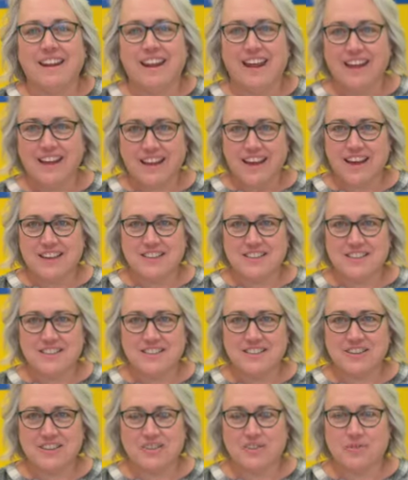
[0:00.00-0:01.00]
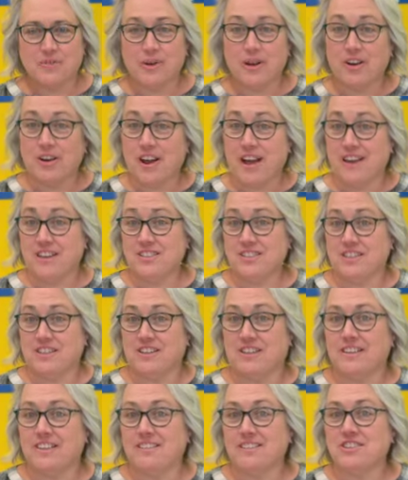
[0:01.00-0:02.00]
Hey guys, we are
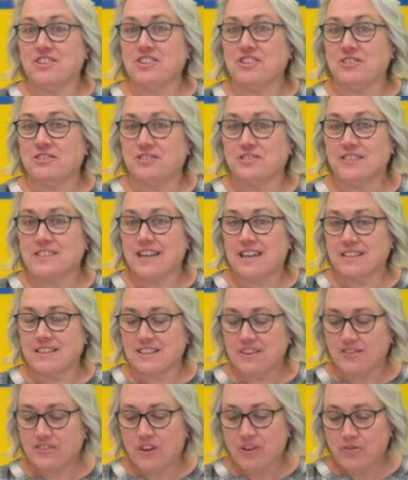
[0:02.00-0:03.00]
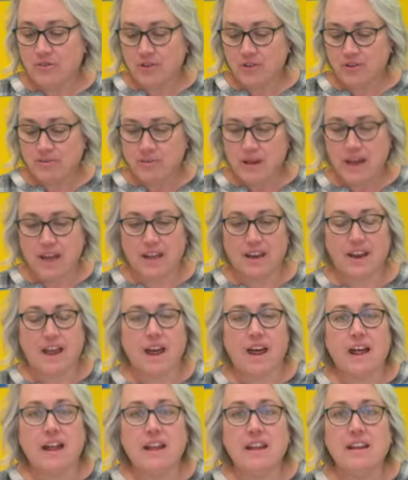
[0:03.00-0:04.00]
actually in the children's activity room and
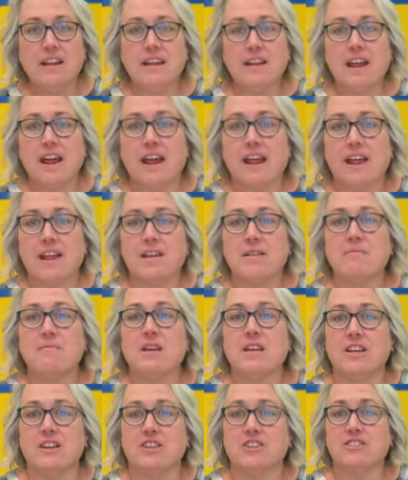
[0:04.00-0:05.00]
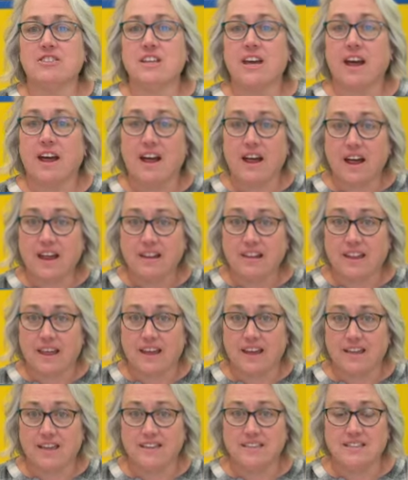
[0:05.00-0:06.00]
I am here to
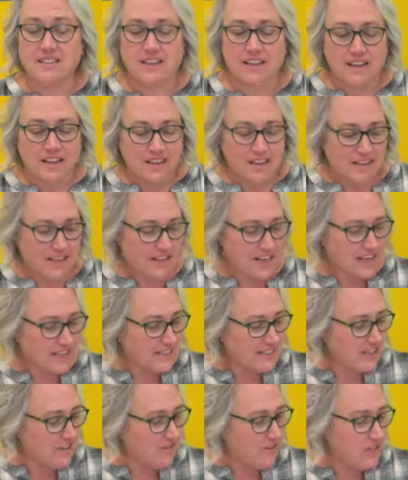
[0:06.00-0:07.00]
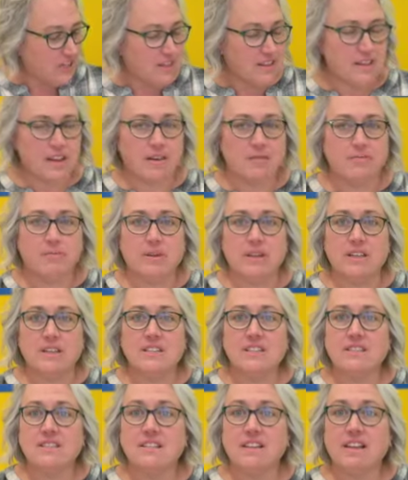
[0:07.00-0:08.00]
highlight an activity that
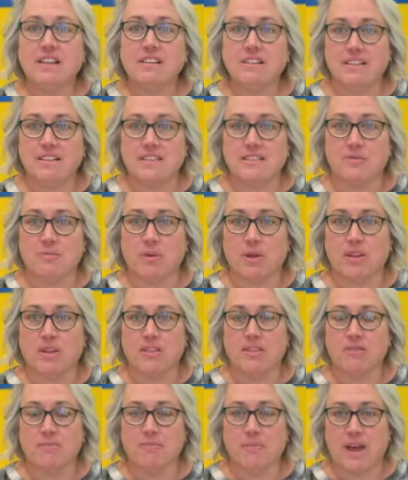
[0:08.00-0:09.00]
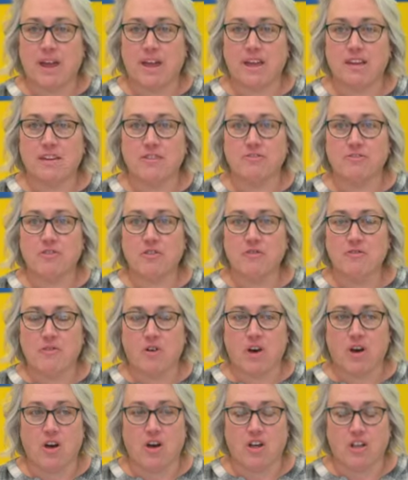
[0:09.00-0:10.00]
Miss Elizabeth made for
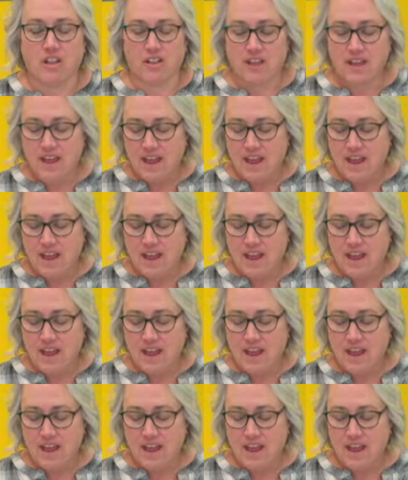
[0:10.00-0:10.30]
fall,